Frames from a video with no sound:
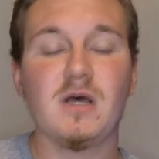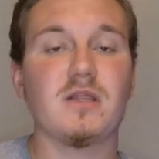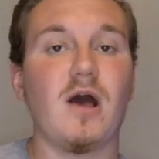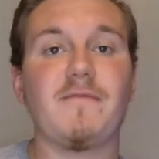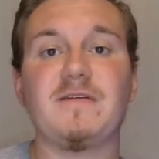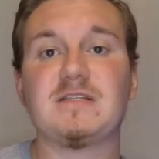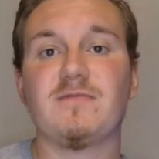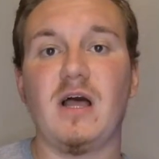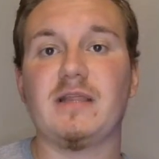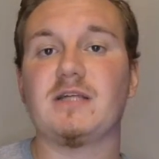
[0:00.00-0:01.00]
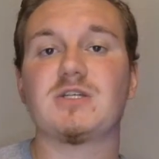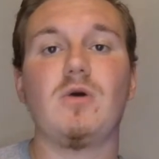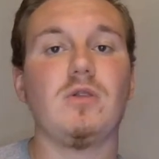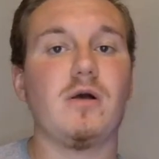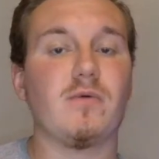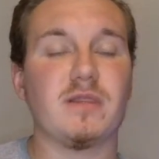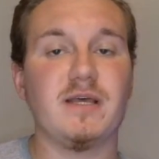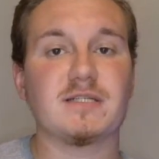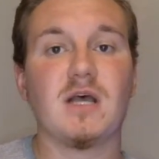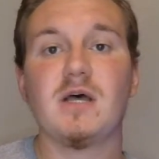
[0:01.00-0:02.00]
The offensive line, let's go along with this.